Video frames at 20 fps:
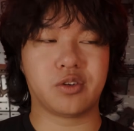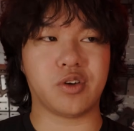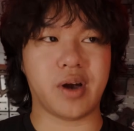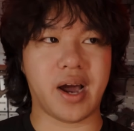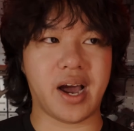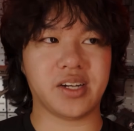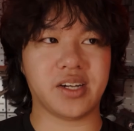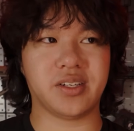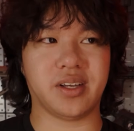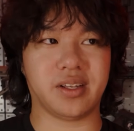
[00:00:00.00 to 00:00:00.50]

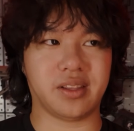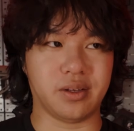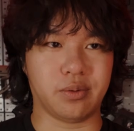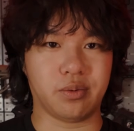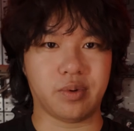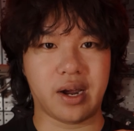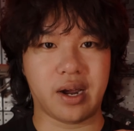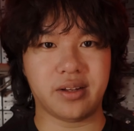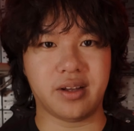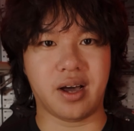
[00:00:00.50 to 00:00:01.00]
trash, like the
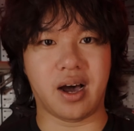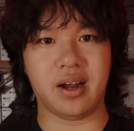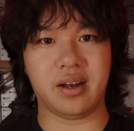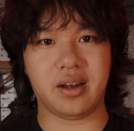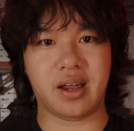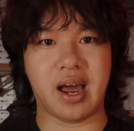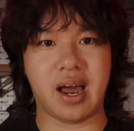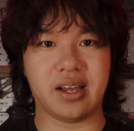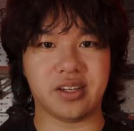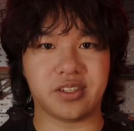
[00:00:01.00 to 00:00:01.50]
red dot
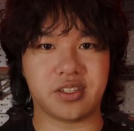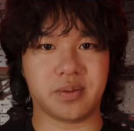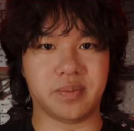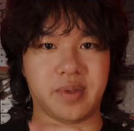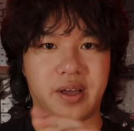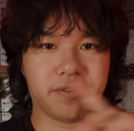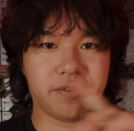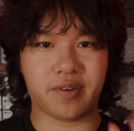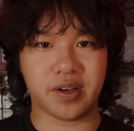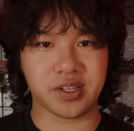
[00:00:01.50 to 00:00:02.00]
has some
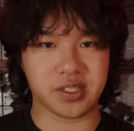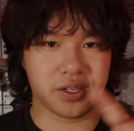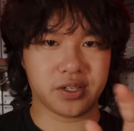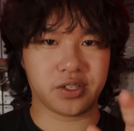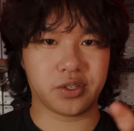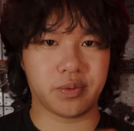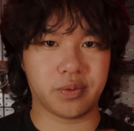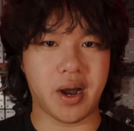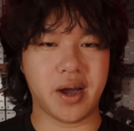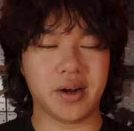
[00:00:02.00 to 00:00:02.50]
like
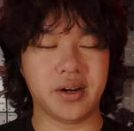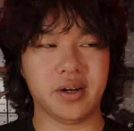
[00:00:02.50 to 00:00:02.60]
fuzziness around